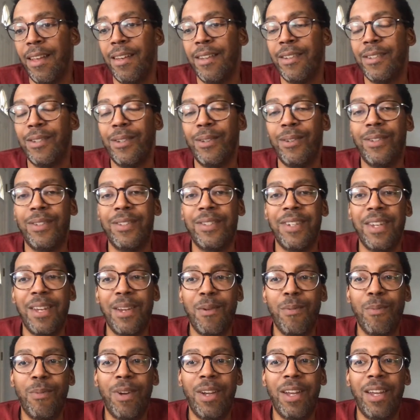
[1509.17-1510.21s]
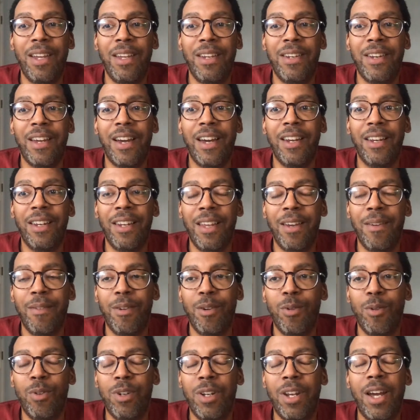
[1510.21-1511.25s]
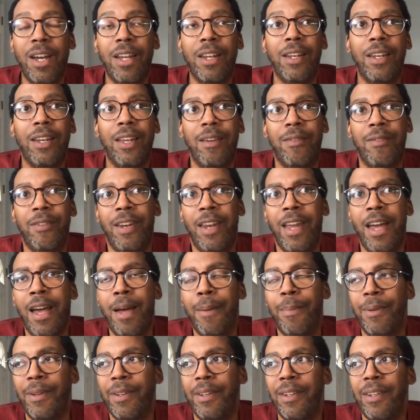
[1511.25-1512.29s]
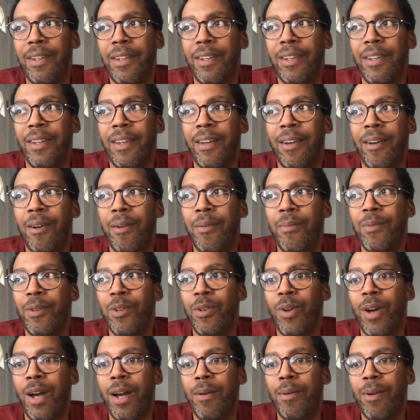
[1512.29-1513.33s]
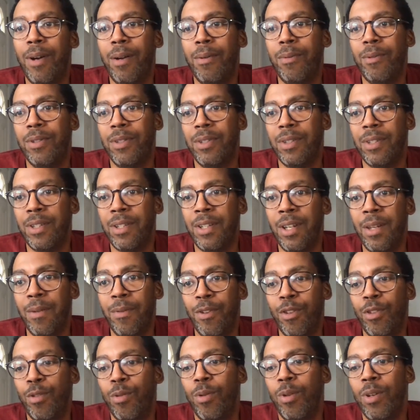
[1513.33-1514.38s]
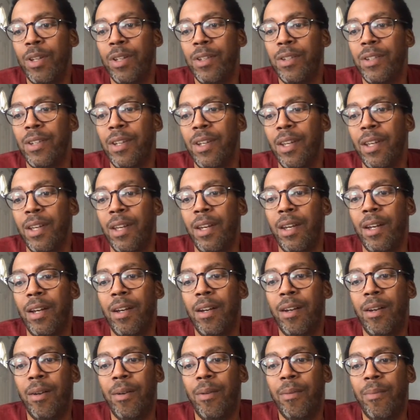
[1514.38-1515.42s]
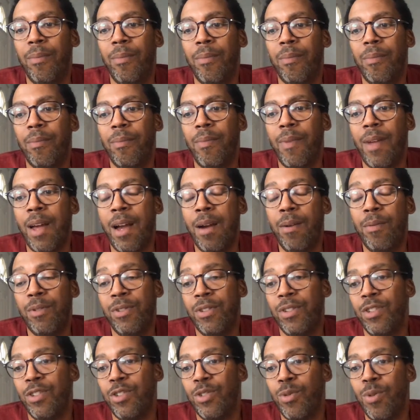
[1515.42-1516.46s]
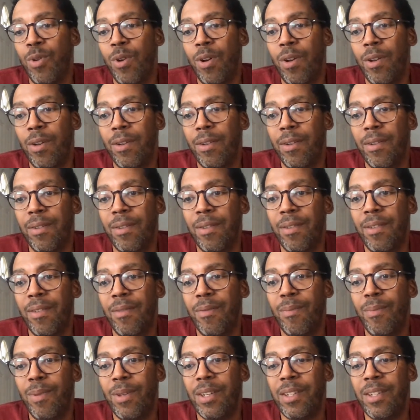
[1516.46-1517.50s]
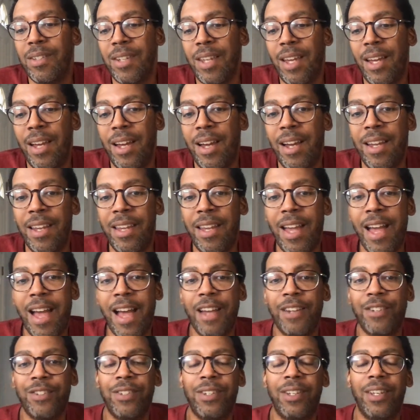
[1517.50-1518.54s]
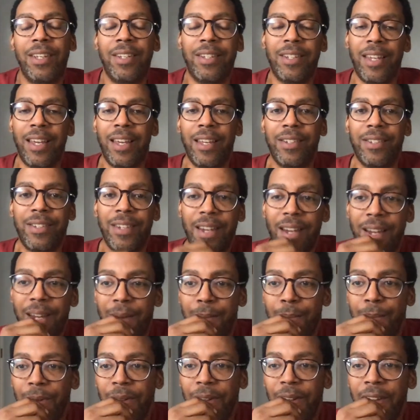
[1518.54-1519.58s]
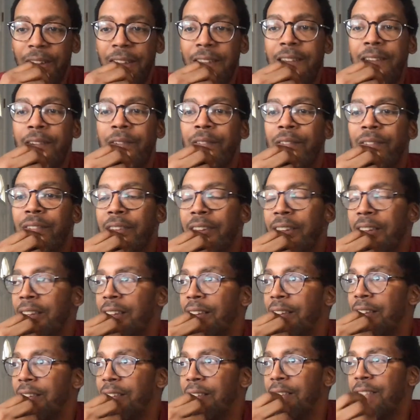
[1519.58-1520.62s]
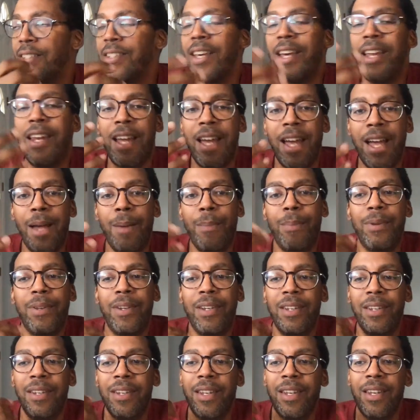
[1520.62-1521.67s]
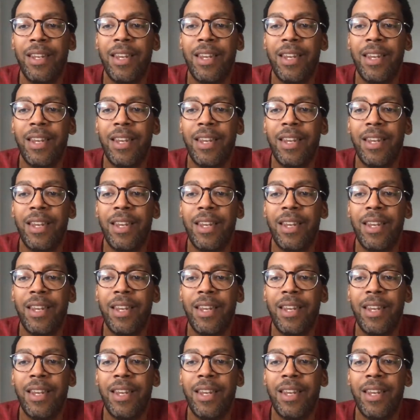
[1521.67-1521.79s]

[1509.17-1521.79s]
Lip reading: So the same way 9/11, when 9/11 happened, I was living through this. I was distraught because I actually at that time believed that this had happened, and